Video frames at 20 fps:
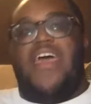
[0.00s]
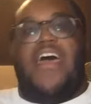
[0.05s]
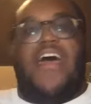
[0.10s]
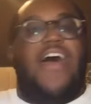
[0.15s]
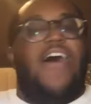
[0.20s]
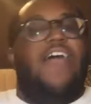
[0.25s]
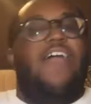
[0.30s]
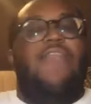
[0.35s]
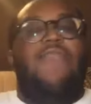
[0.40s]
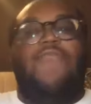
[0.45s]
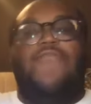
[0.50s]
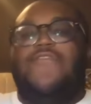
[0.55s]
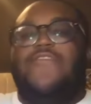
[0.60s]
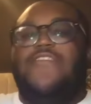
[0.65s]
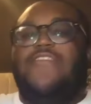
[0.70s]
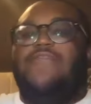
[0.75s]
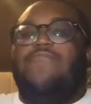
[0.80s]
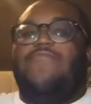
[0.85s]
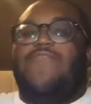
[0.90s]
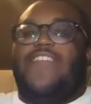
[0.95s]
However,
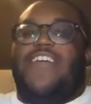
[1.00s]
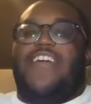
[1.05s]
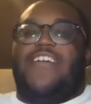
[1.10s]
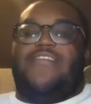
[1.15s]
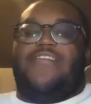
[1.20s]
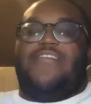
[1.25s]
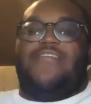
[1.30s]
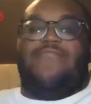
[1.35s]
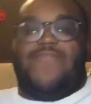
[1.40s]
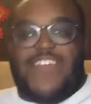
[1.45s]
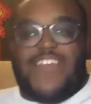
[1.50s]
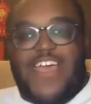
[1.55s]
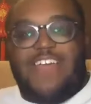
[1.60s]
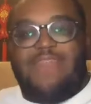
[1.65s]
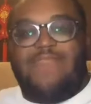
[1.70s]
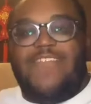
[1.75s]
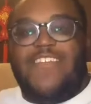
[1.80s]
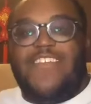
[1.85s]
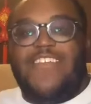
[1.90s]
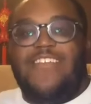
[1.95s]
since we got some
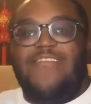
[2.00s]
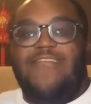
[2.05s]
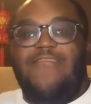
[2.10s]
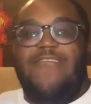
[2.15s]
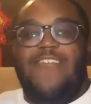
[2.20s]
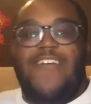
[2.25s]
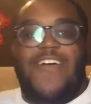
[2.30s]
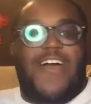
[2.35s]
time to kill,